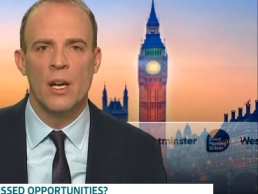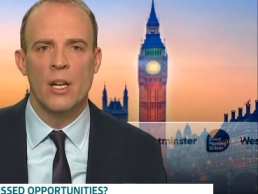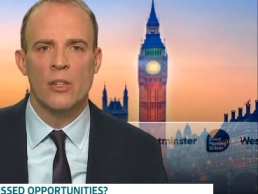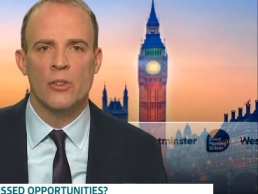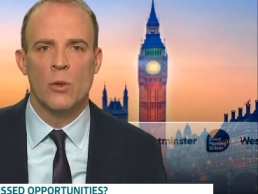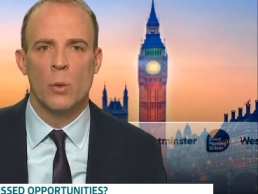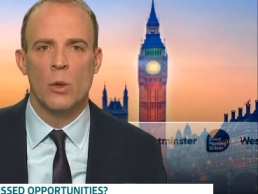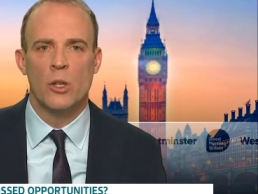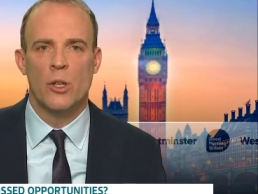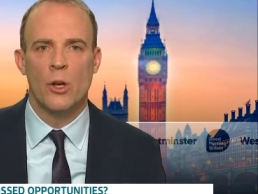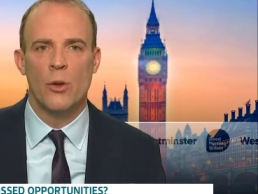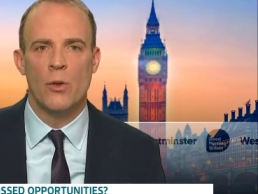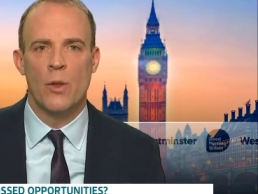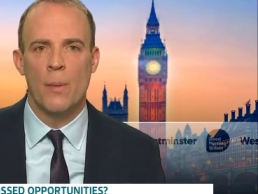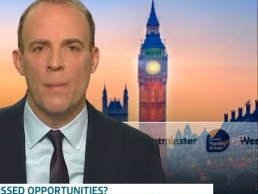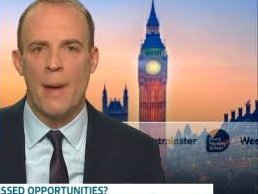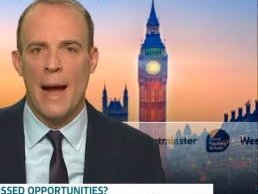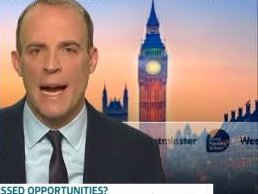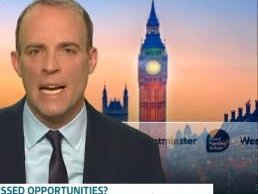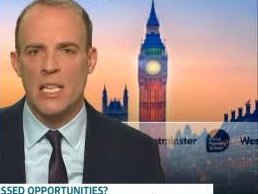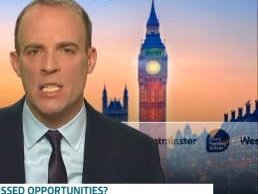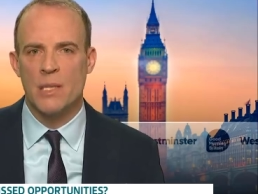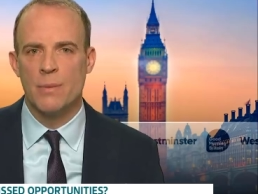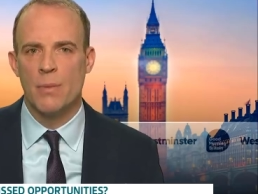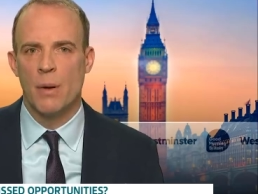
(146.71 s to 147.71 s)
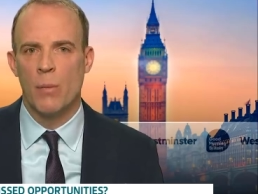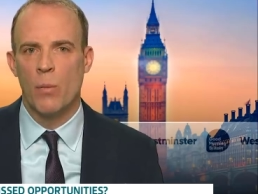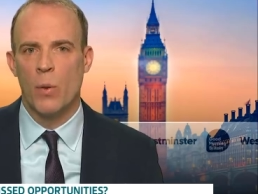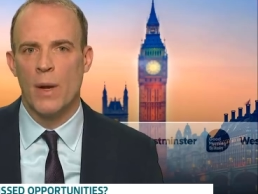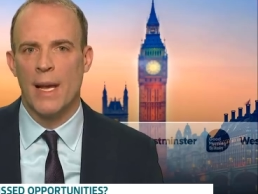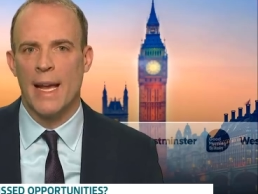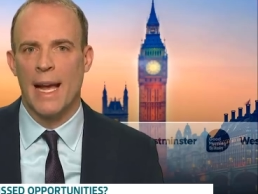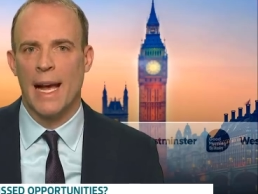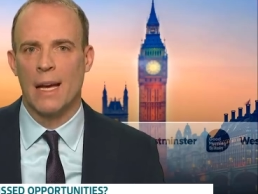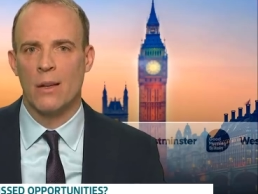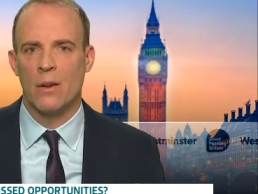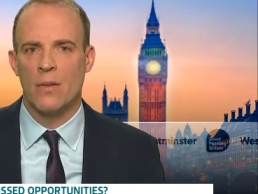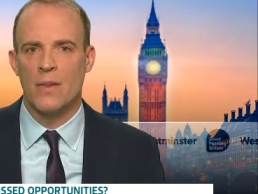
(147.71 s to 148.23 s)
So we'll do the maximum we
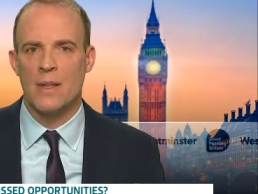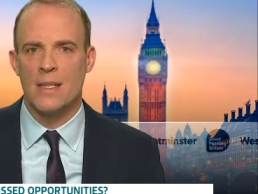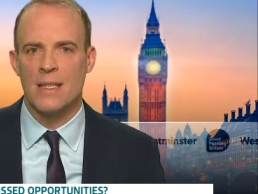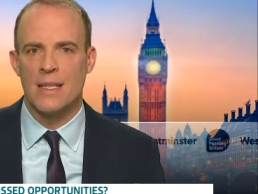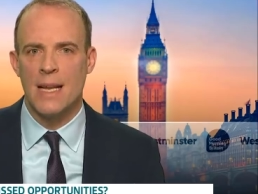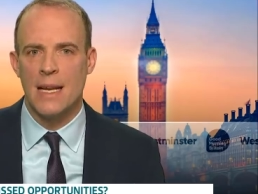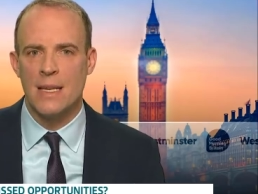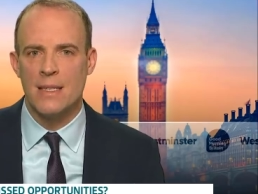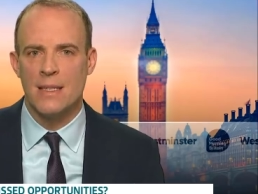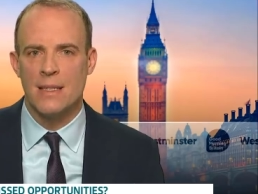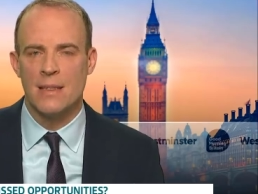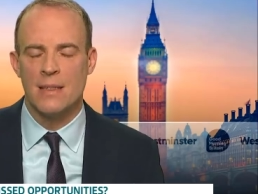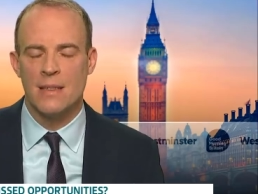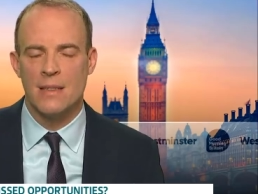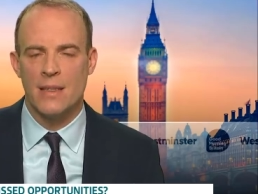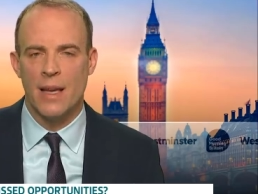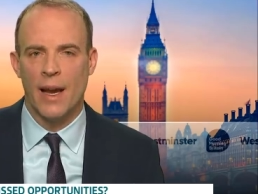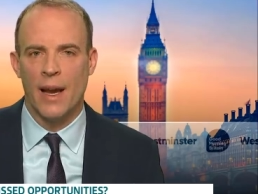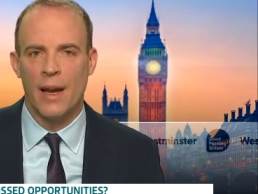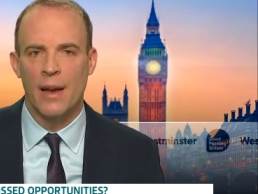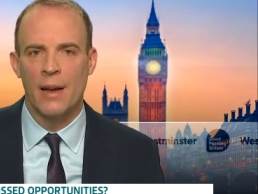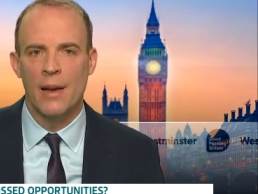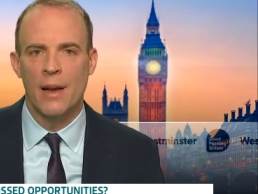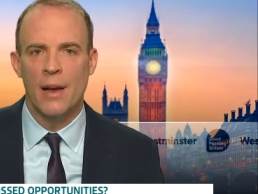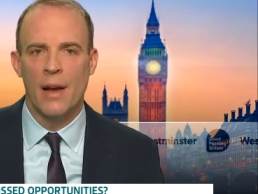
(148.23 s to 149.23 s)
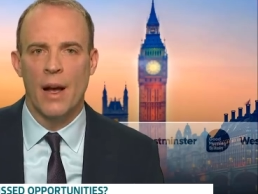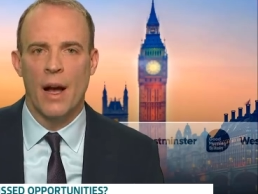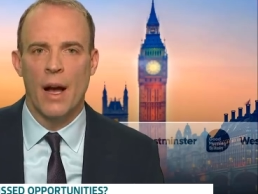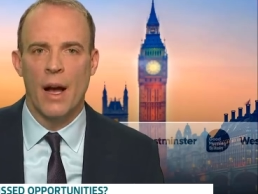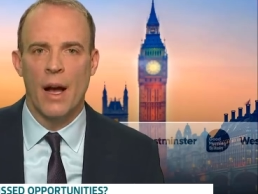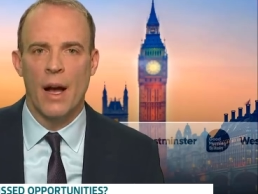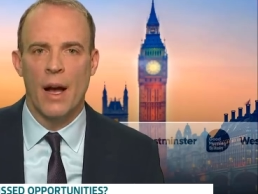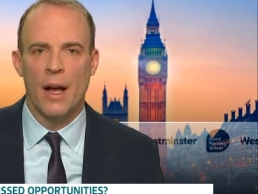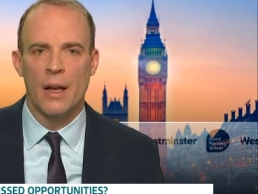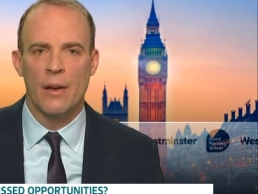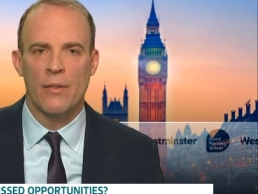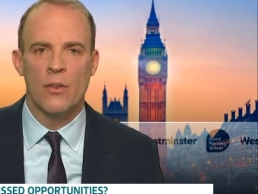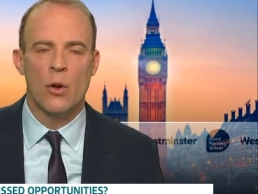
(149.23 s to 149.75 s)
can on the sentencing,
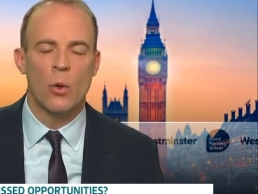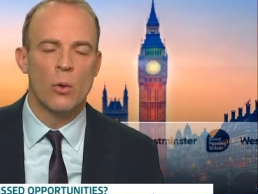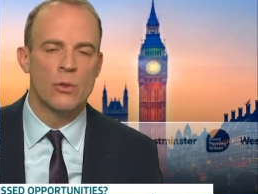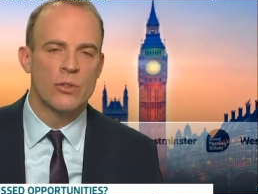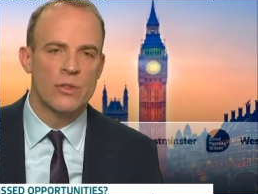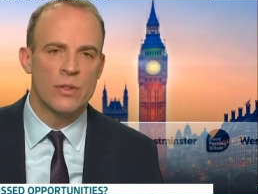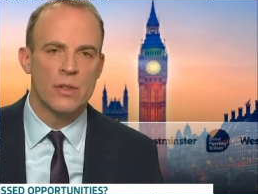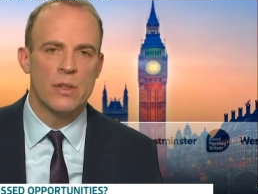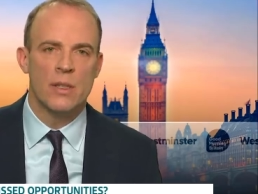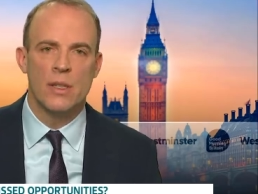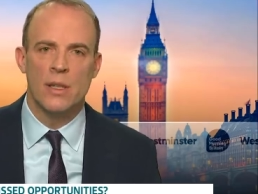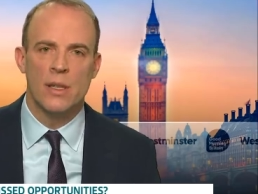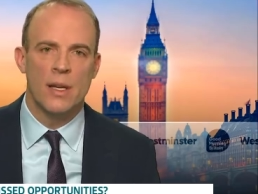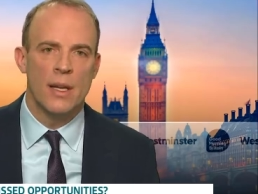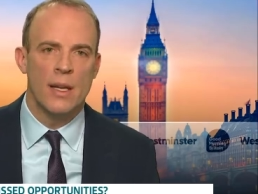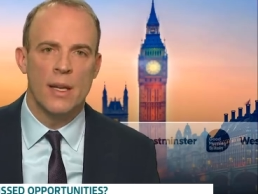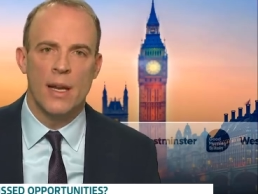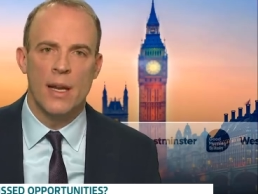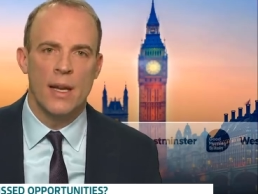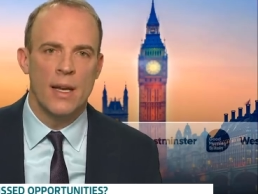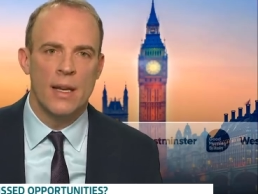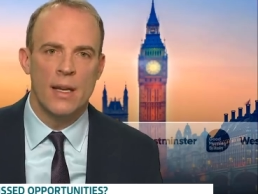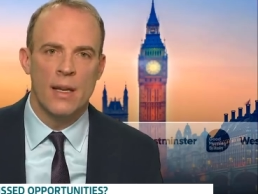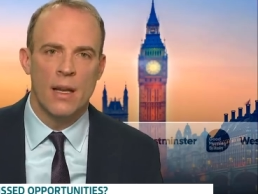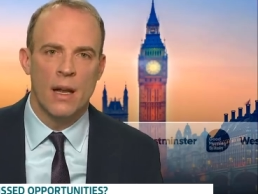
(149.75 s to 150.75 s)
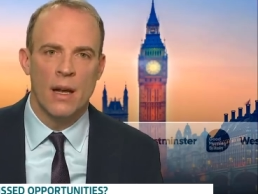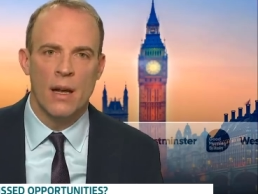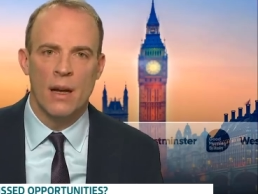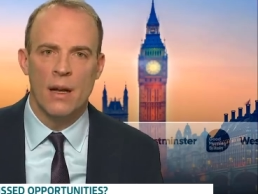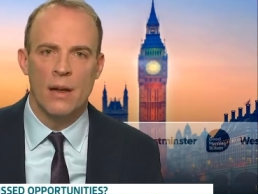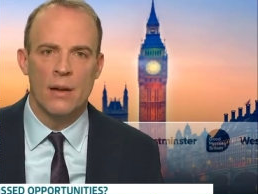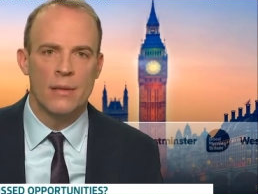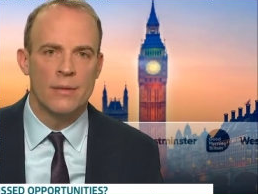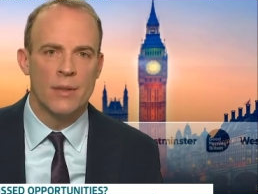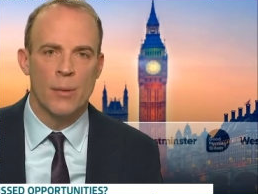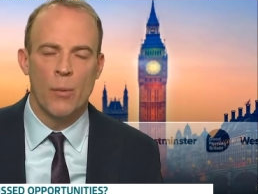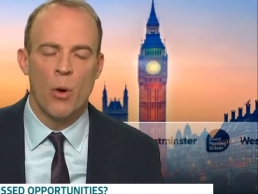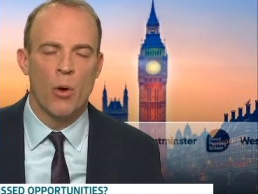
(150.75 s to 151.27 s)
uh, and of course, in, in
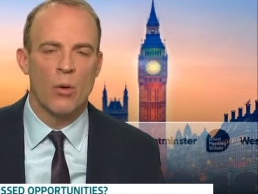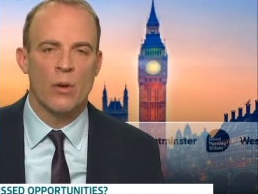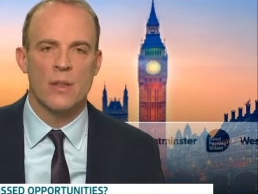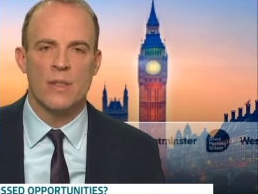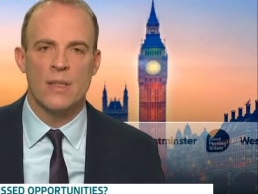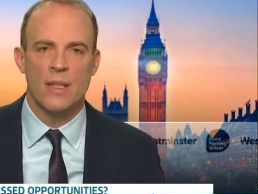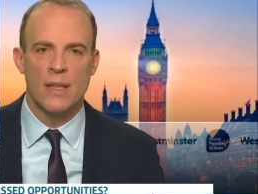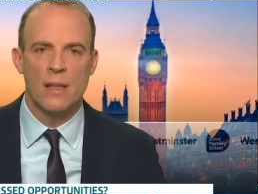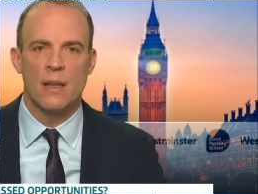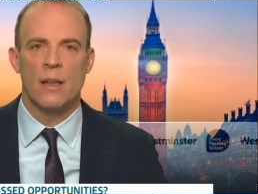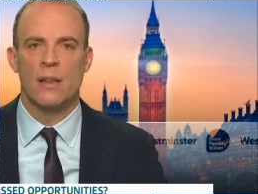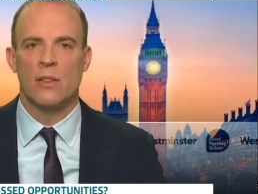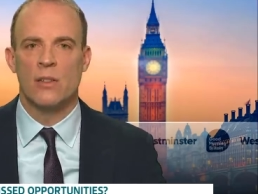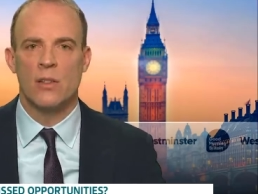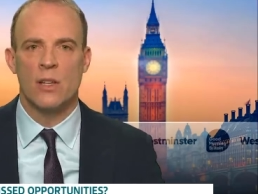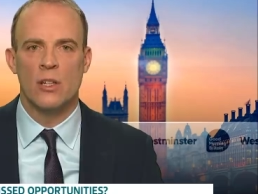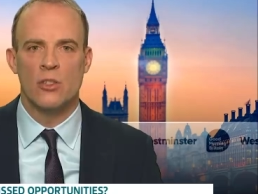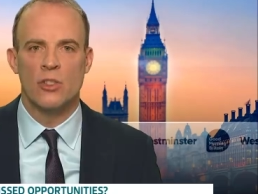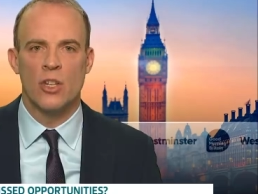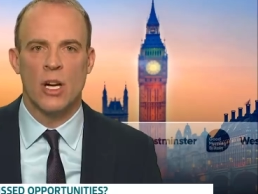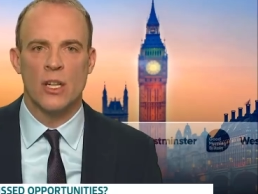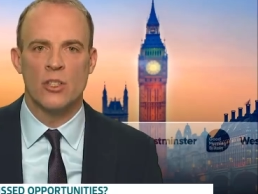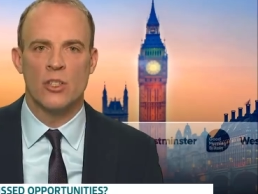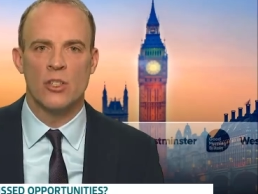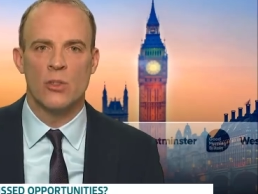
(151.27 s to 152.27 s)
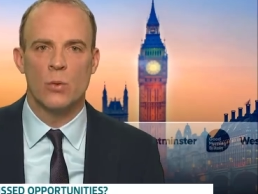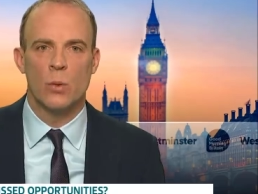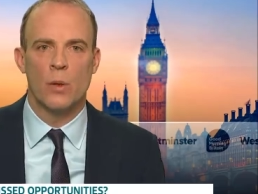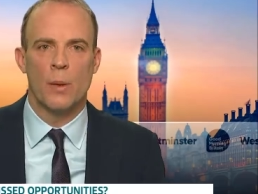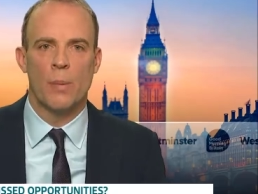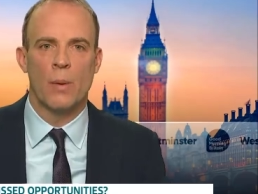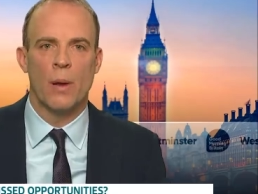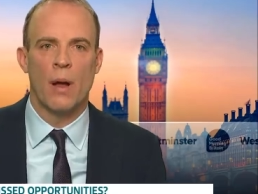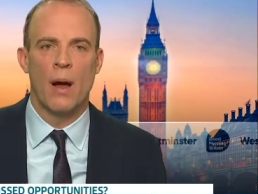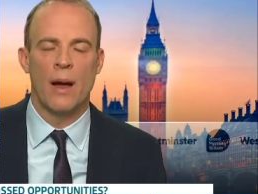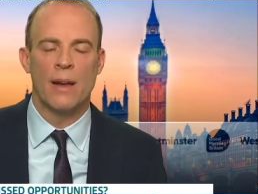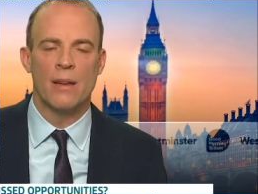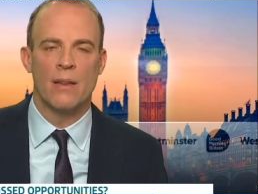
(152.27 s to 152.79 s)
uh, democracy, the, the judges will
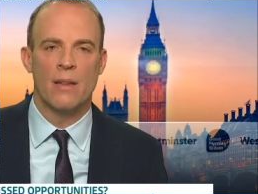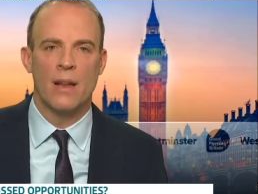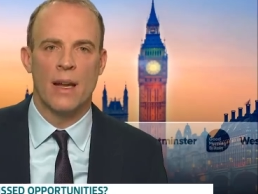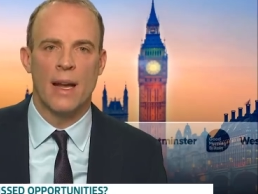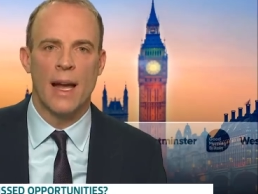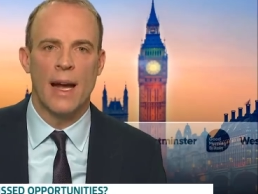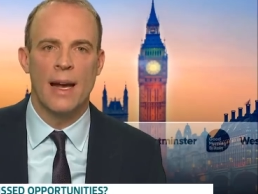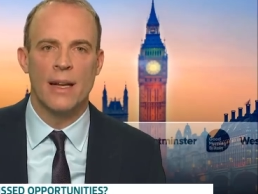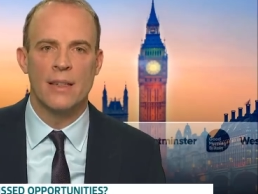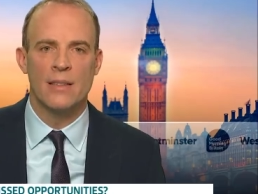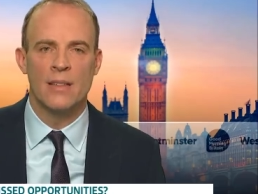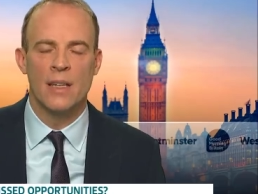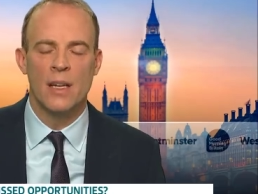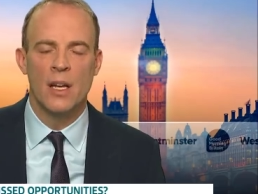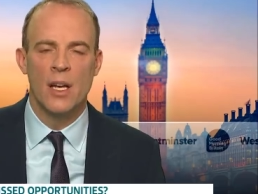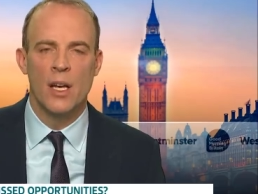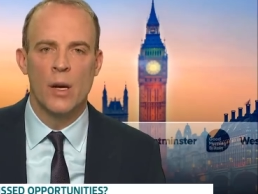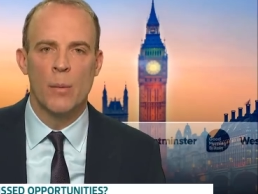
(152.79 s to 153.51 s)
apply it to the case.